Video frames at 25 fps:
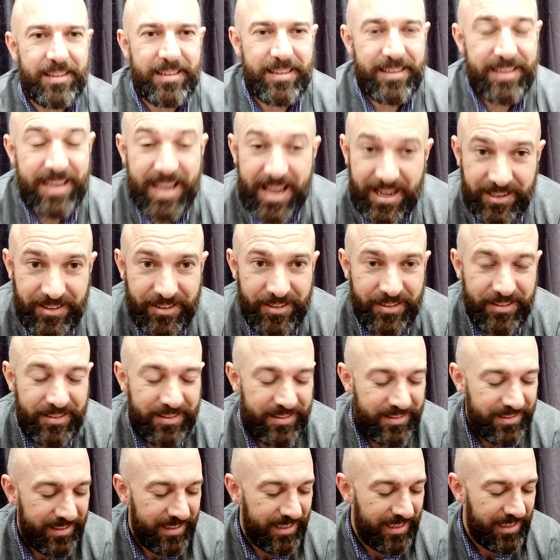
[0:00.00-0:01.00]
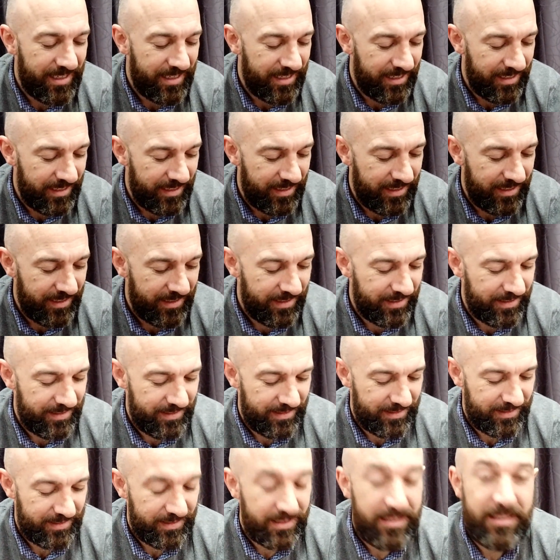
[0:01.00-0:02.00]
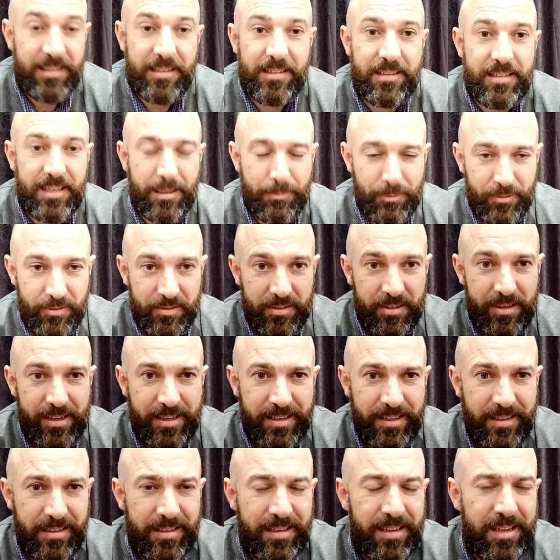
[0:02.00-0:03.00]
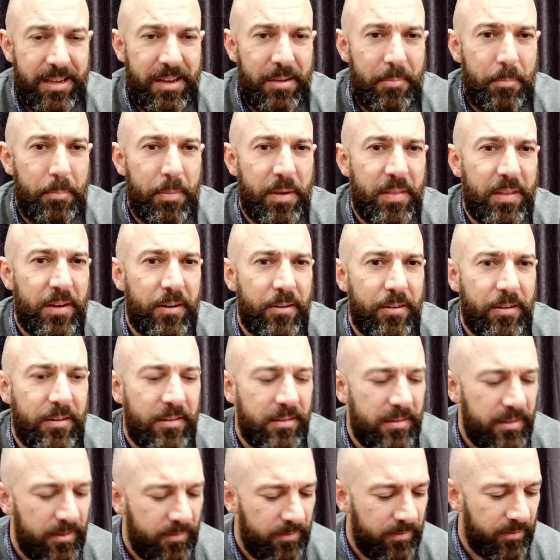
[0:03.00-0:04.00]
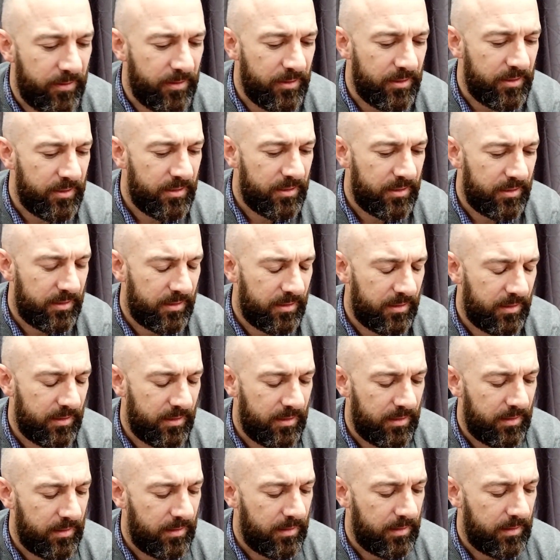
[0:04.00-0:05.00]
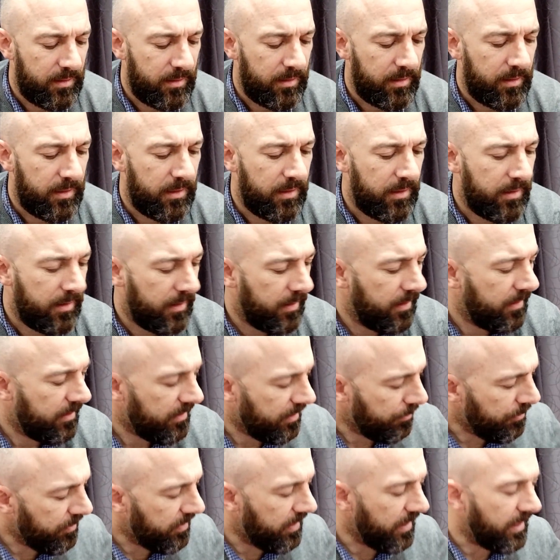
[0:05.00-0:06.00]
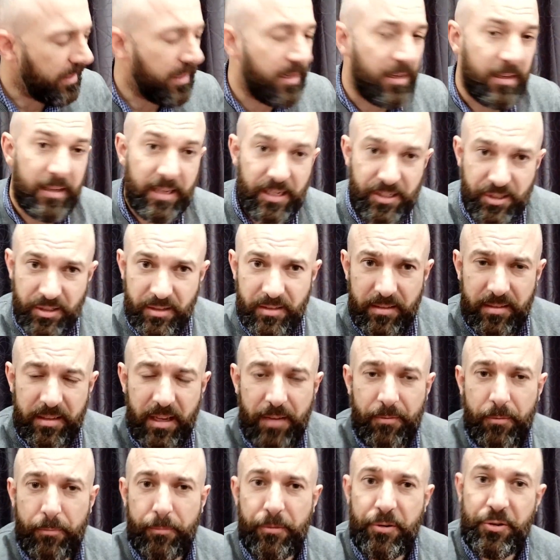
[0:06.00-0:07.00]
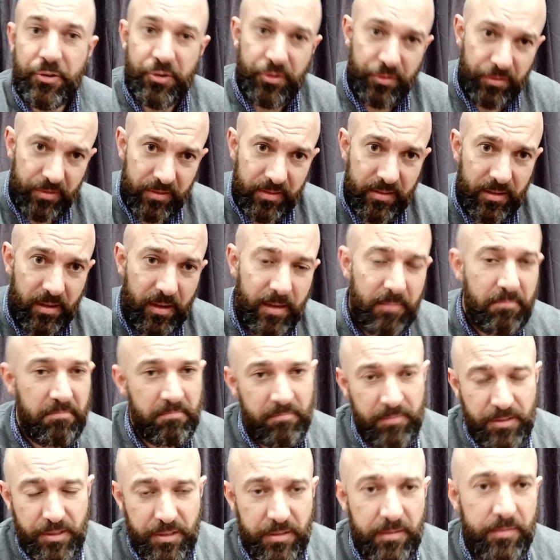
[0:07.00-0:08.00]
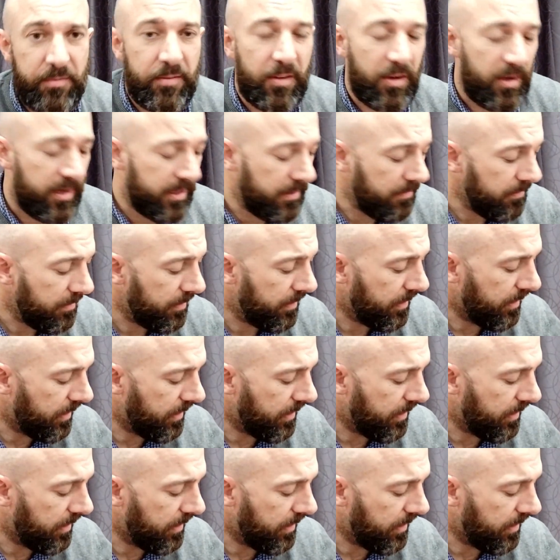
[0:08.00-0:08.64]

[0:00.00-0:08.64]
counters are double-sided, but there are different. Some of the legions have a reduced side, which is fine,